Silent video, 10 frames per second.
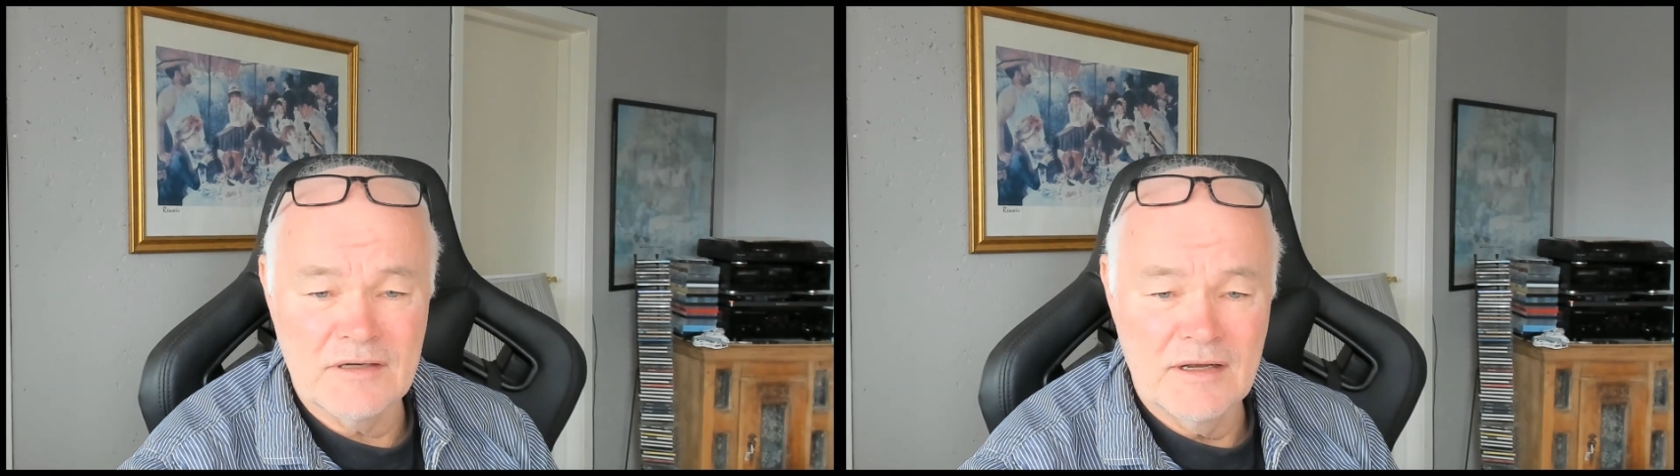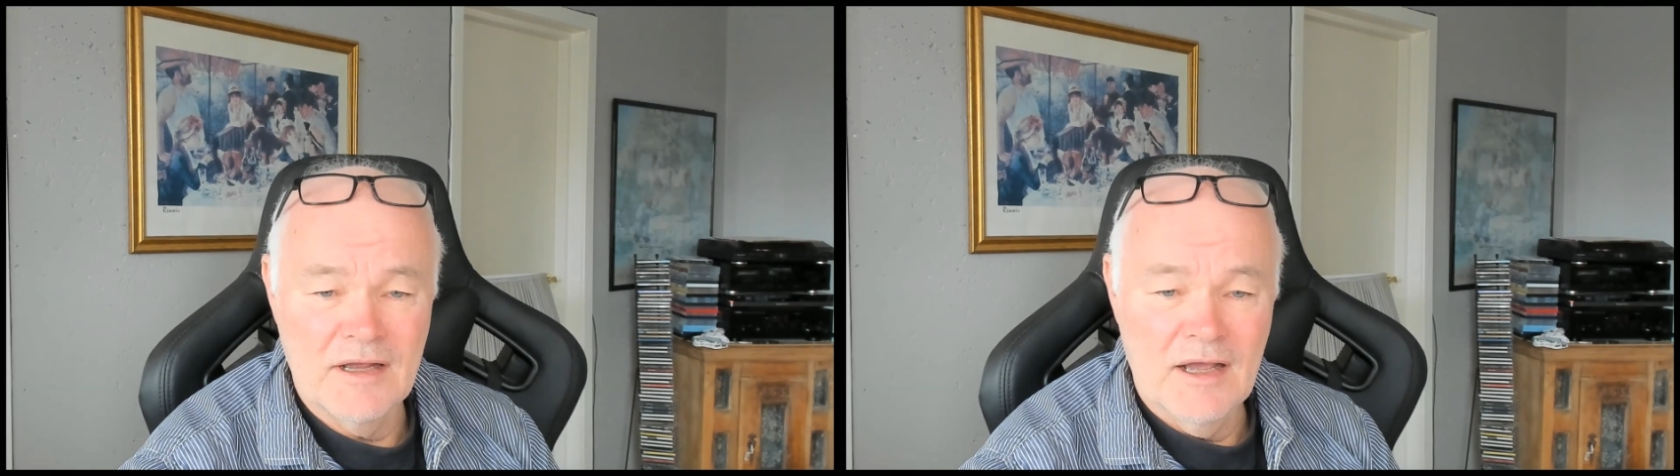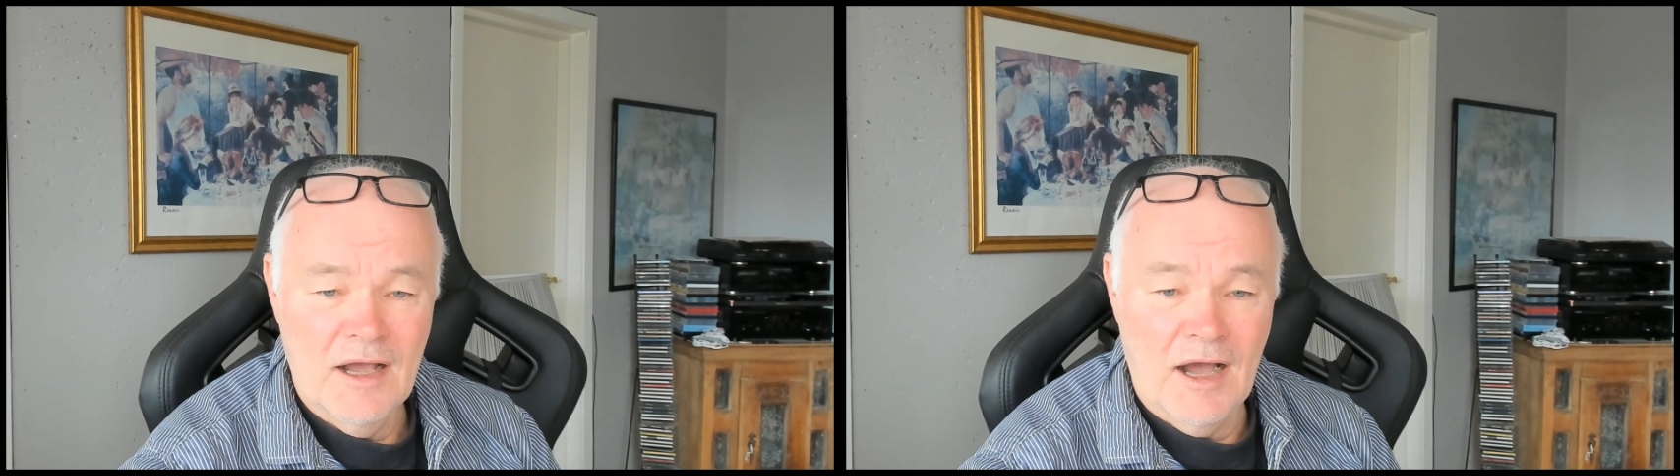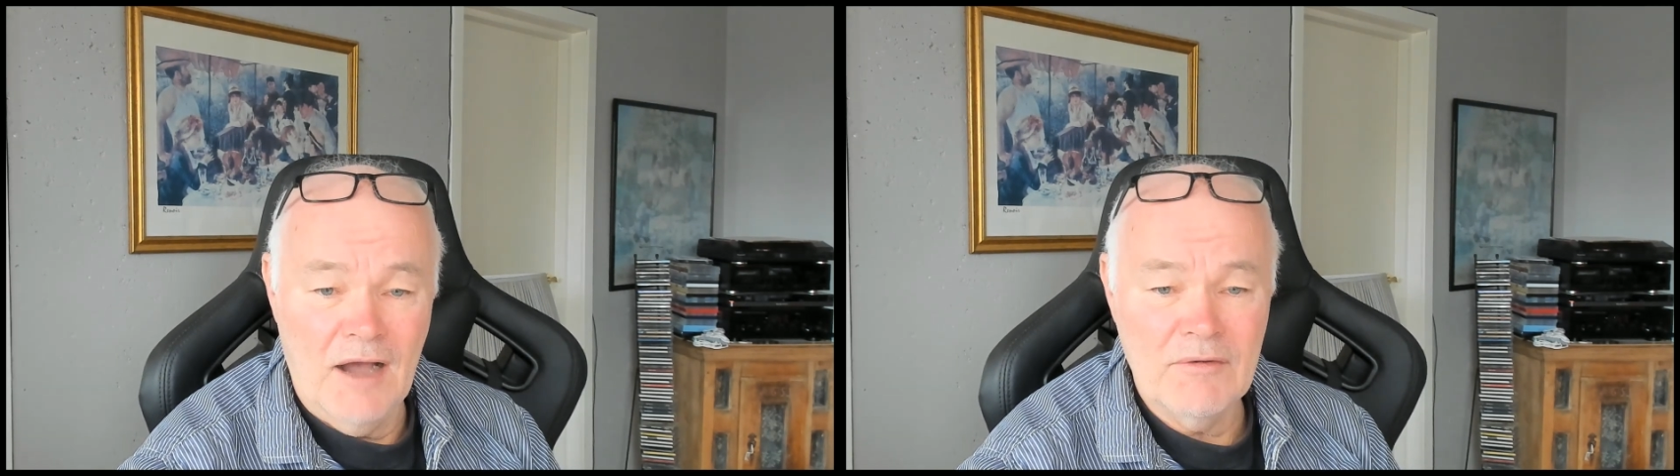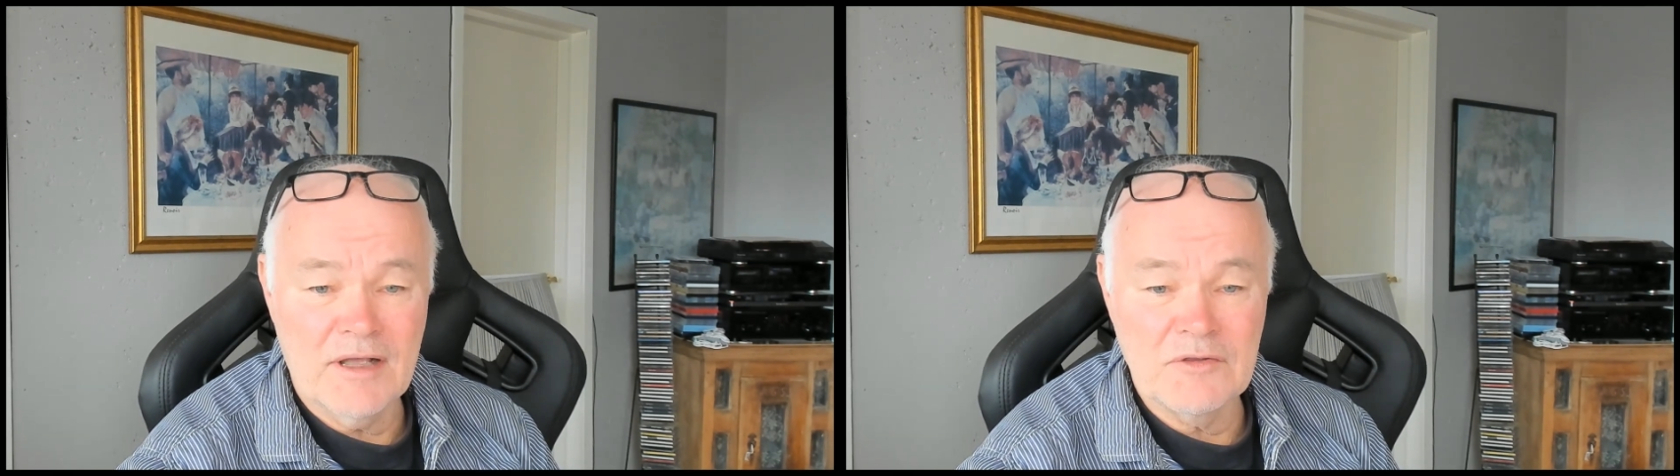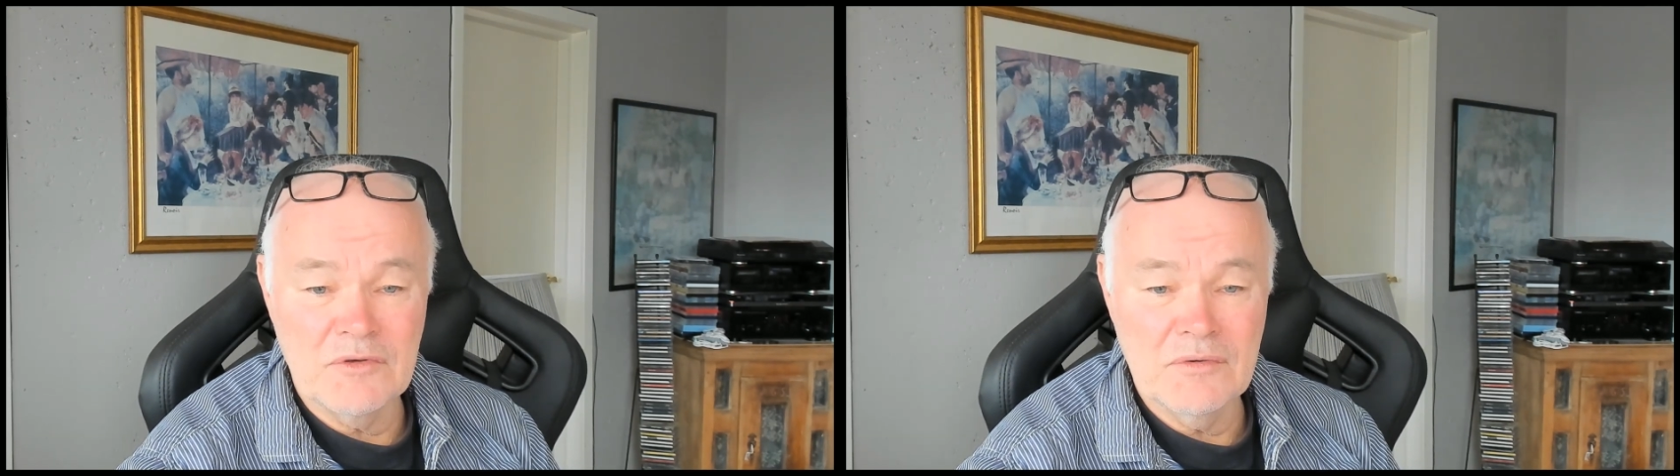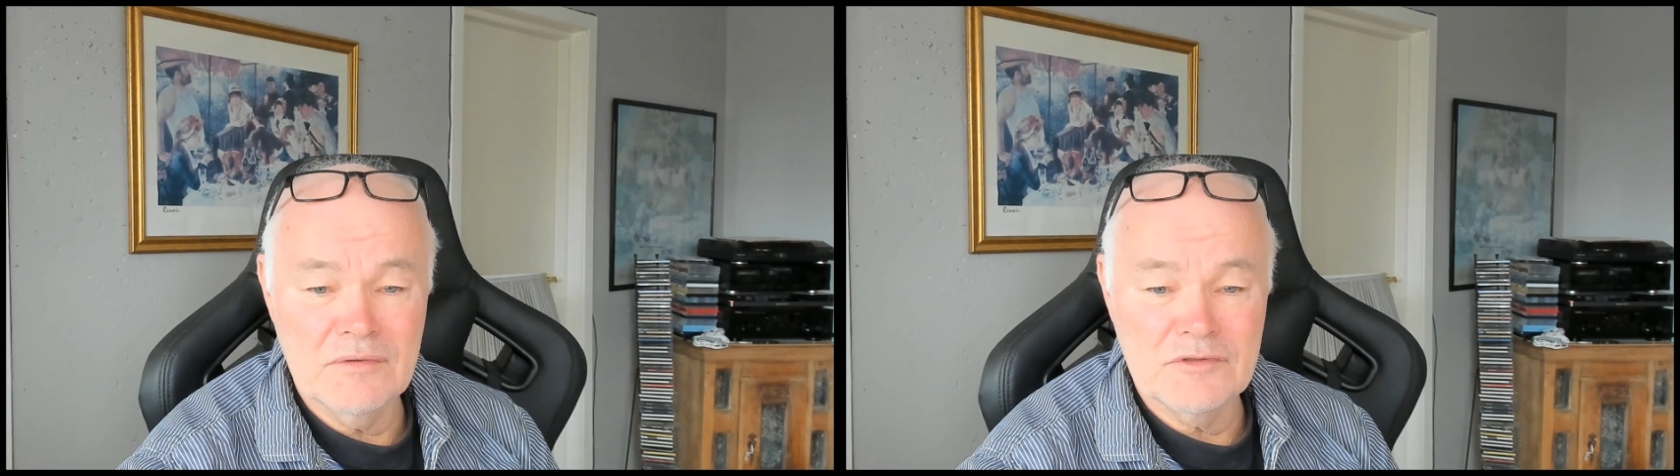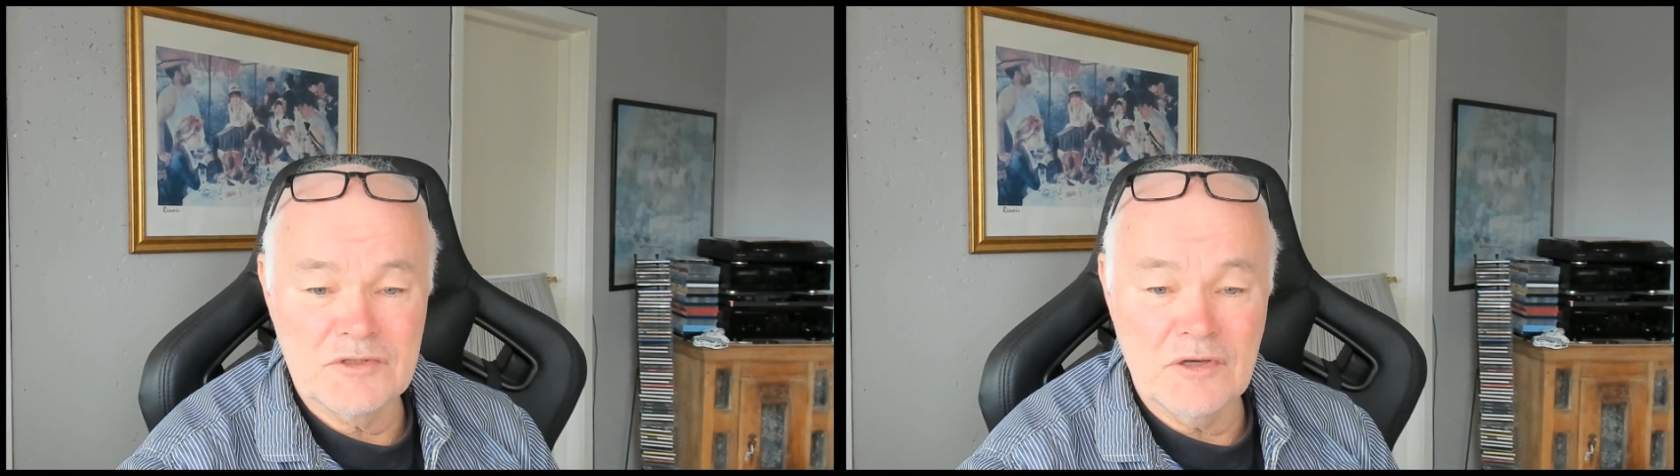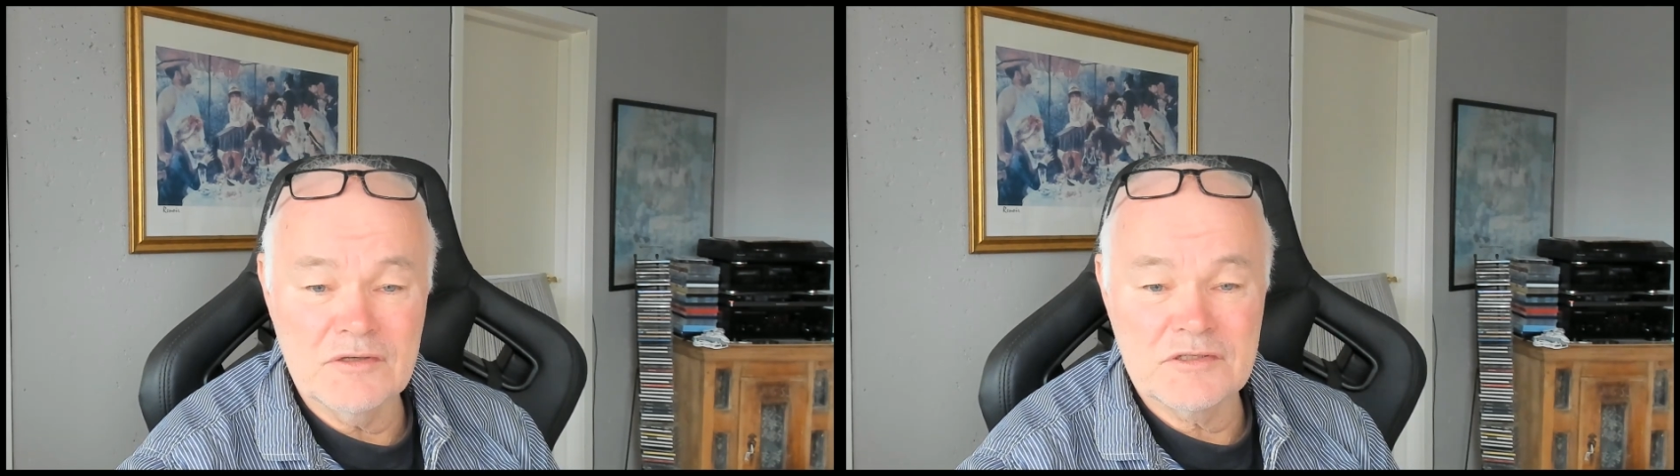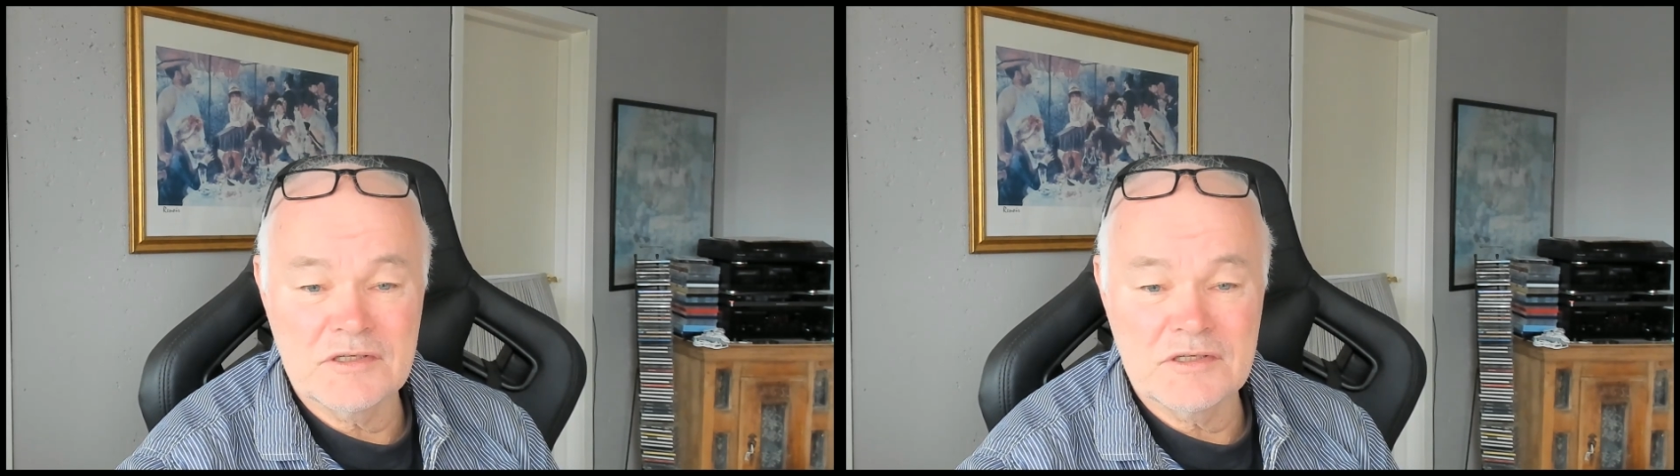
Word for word: how can you judge